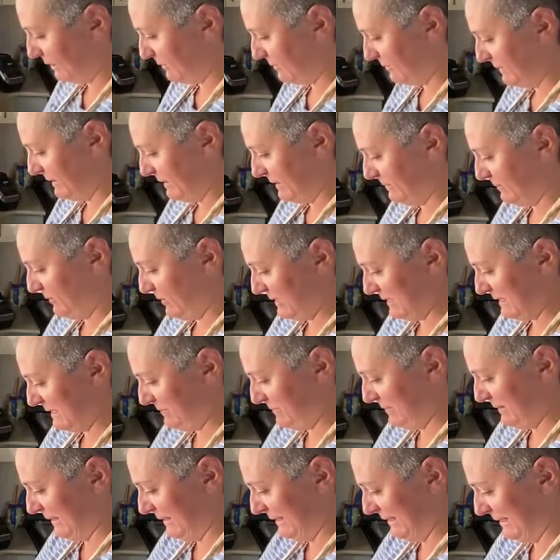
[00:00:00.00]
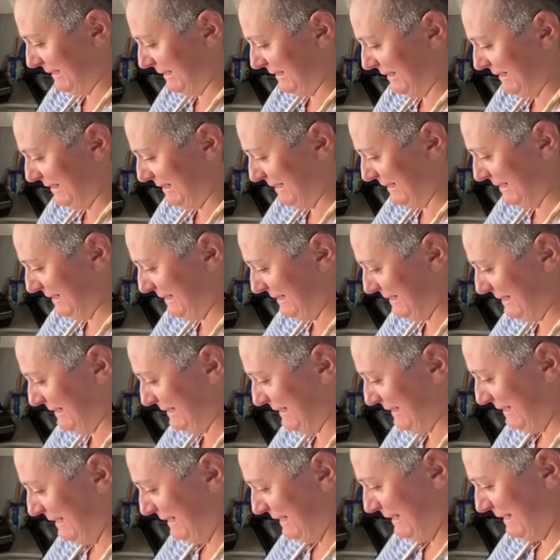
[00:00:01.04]
bit more spinach.
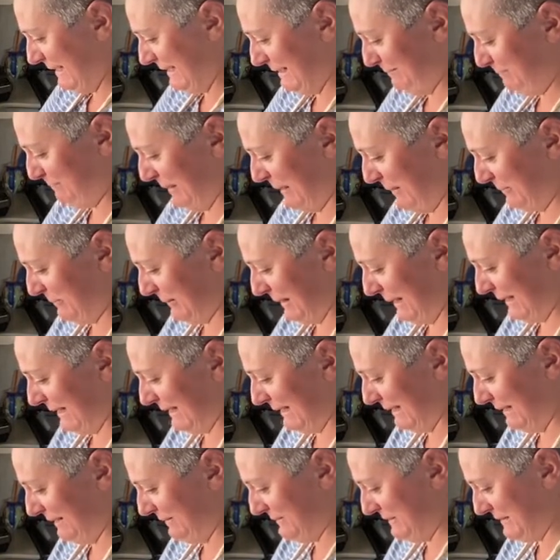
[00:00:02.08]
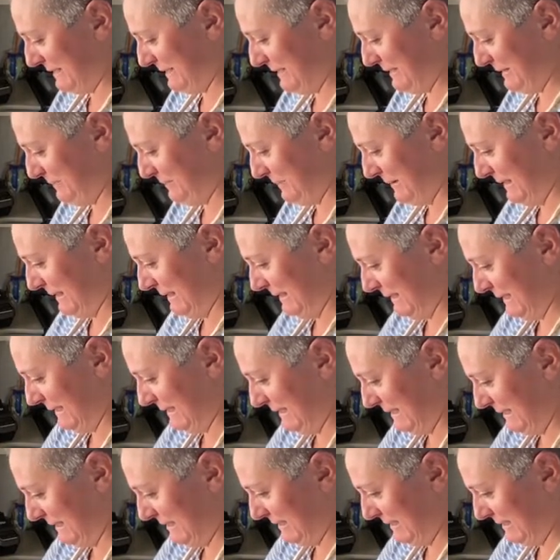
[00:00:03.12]
And Popeye loves the spinach.